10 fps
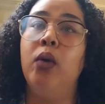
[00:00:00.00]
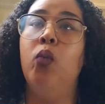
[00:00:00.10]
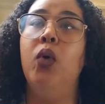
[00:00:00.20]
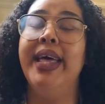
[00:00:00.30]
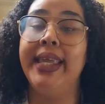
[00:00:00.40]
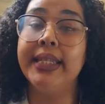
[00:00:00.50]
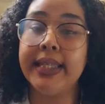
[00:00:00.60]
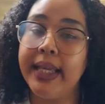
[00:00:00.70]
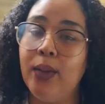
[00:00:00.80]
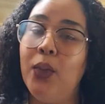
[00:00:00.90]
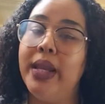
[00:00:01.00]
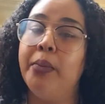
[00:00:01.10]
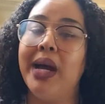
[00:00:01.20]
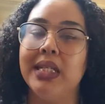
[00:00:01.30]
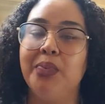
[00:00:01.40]
is it? What am I
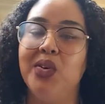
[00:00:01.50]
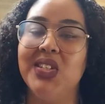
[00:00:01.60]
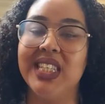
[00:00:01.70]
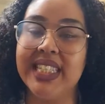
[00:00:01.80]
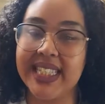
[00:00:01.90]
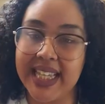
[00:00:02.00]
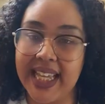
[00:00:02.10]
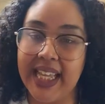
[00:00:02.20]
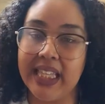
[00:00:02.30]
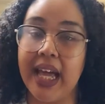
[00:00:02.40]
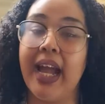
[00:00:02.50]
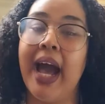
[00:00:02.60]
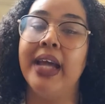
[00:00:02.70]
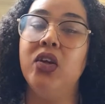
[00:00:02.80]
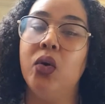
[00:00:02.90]
supposed to see? Like, I
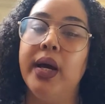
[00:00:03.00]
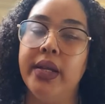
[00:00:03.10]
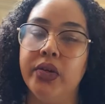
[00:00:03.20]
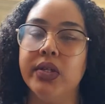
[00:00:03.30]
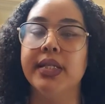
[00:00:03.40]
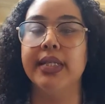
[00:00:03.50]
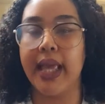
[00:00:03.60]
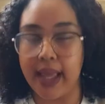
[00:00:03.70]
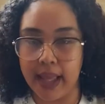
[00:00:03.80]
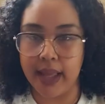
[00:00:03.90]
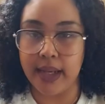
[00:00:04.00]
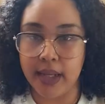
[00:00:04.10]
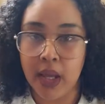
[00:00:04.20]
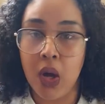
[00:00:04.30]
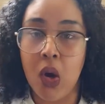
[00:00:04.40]
don't understand
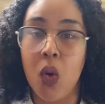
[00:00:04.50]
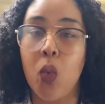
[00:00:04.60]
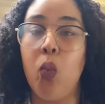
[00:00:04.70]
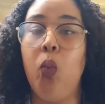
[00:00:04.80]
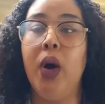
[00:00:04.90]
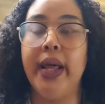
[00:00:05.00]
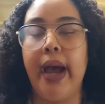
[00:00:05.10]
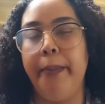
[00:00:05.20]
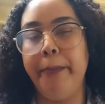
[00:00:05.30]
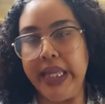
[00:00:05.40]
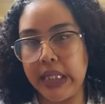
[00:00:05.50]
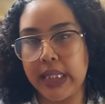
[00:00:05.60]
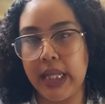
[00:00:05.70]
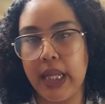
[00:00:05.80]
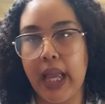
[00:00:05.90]
what I'm
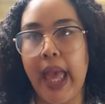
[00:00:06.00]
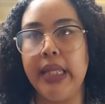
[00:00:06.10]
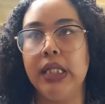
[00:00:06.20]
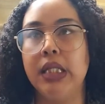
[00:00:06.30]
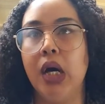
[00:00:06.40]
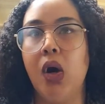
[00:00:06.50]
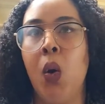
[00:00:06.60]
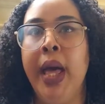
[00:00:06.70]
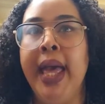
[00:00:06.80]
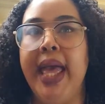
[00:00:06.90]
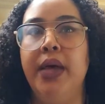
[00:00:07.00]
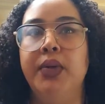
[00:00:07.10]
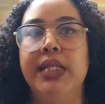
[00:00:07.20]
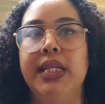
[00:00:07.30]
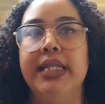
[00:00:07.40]
missing. And so it was
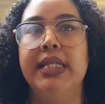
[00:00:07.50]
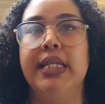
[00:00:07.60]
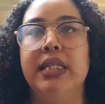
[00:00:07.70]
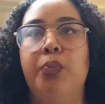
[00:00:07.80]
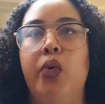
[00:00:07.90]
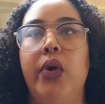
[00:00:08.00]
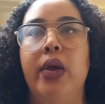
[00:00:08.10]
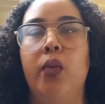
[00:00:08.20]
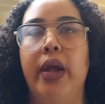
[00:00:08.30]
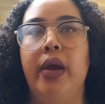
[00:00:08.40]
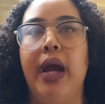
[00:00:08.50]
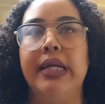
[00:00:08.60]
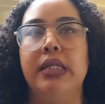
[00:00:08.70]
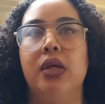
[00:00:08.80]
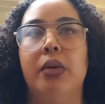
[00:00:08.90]
just this point where I
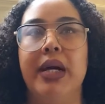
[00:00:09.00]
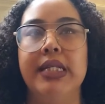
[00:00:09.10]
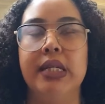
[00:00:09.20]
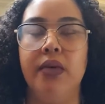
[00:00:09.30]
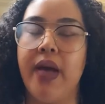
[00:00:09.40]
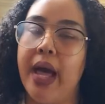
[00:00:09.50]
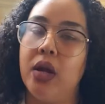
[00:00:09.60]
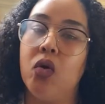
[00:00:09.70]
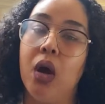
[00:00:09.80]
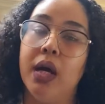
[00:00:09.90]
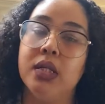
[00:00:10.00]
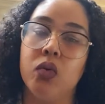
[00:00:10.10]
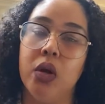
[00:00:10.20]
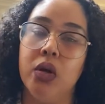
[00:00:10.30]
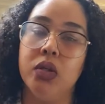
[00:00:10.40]
saw myself at a
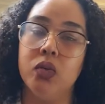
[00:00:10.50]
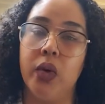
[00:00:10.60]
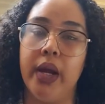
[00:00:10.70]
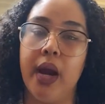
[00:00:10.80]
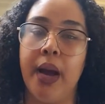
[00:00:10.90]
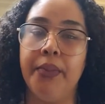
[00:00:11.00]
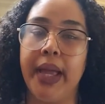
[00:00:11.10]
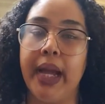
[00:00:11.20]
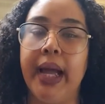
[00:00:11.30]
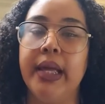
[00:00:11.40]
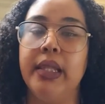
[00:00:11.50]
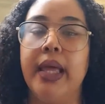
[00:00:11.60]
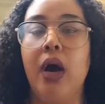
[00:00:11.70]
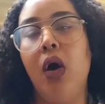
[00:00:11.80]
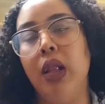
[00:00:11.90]
crossroads where I'm like, I can let
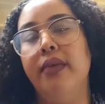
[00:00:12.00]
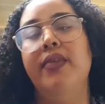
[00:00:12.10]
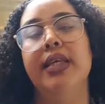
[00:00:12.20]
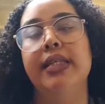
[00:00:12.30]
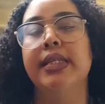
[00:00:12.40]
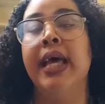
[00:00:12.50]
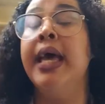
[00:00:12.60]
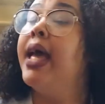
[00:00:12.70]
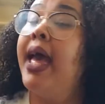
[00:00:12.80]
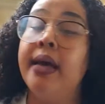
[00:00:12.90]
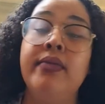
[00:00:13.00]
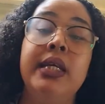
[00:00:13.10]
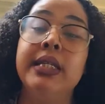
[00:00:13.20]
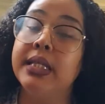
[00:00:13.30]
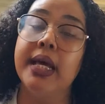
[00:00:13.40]
all of this heavy
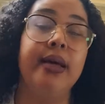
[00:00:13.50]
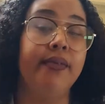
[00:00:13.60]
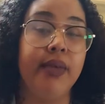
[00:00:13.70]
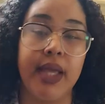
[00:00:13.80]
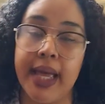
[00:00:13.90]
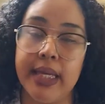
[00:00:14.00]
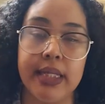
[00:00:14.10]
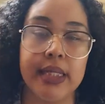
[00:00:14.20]
stuff, yes,